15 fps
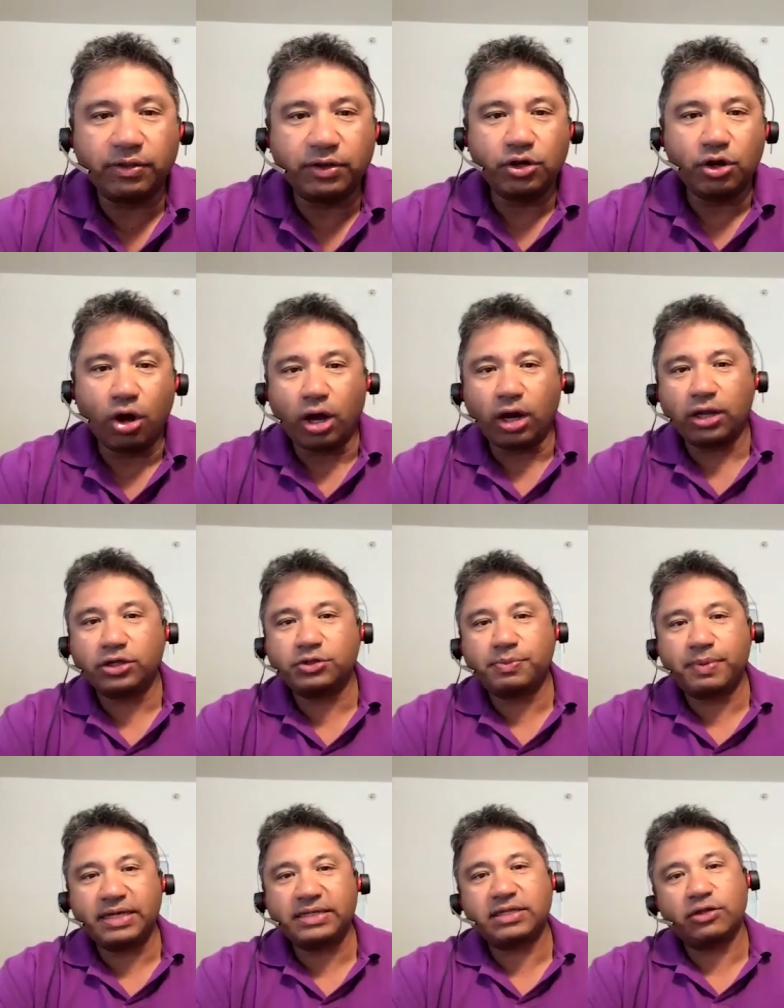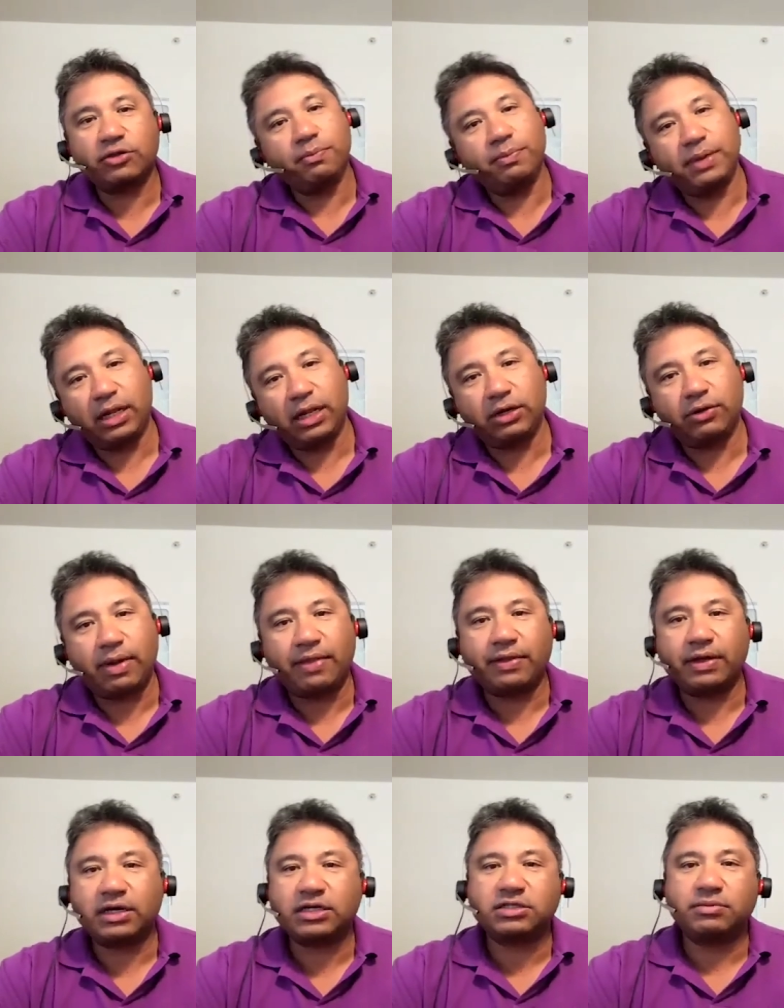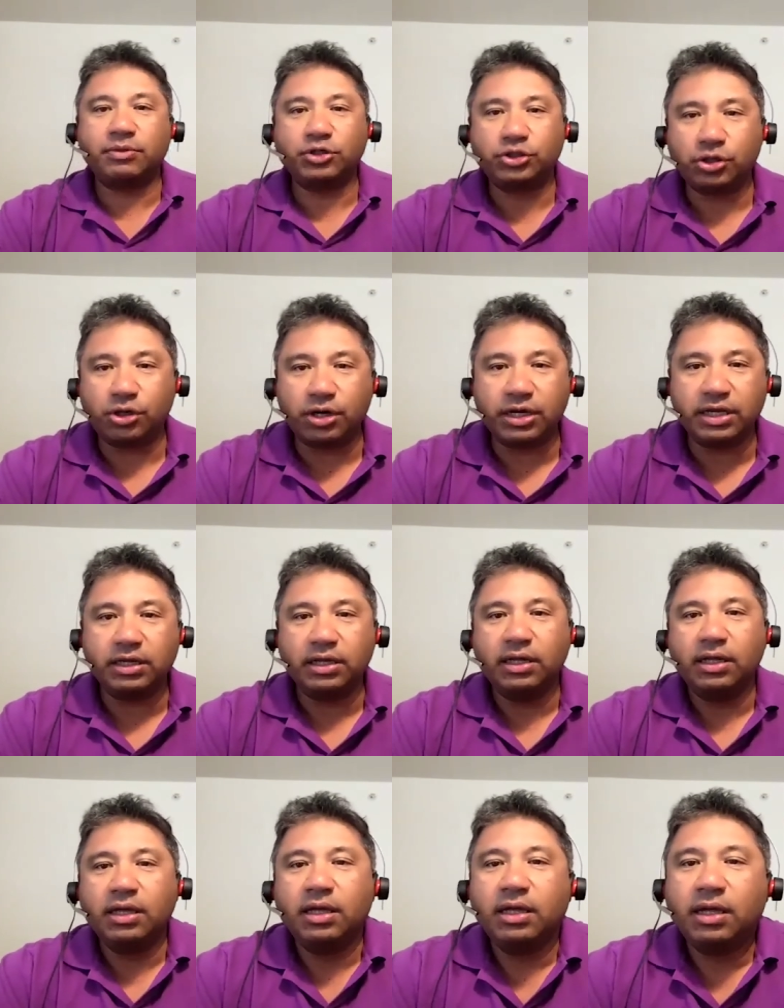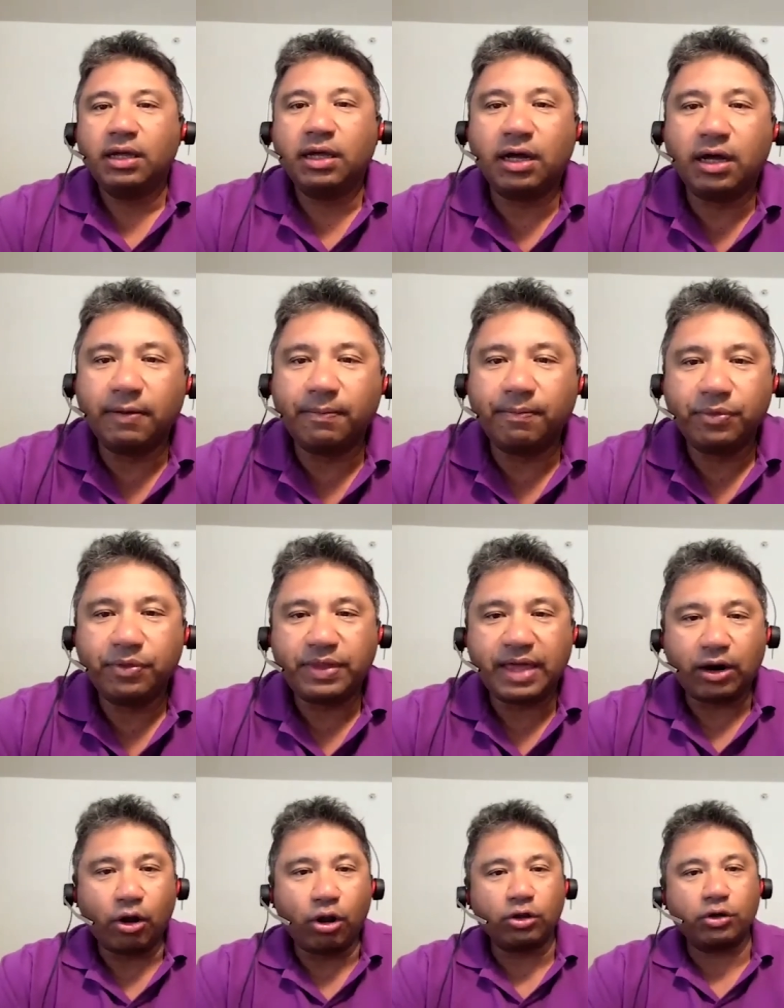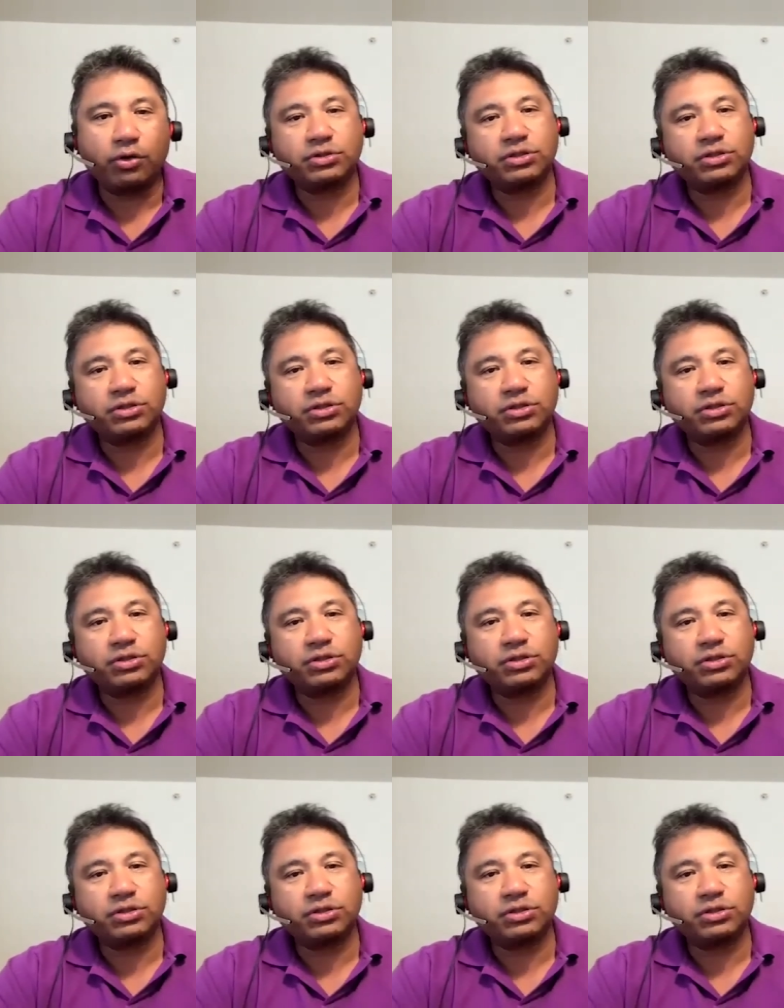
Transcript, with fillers: The knowledge base that you build around the customer journey, that all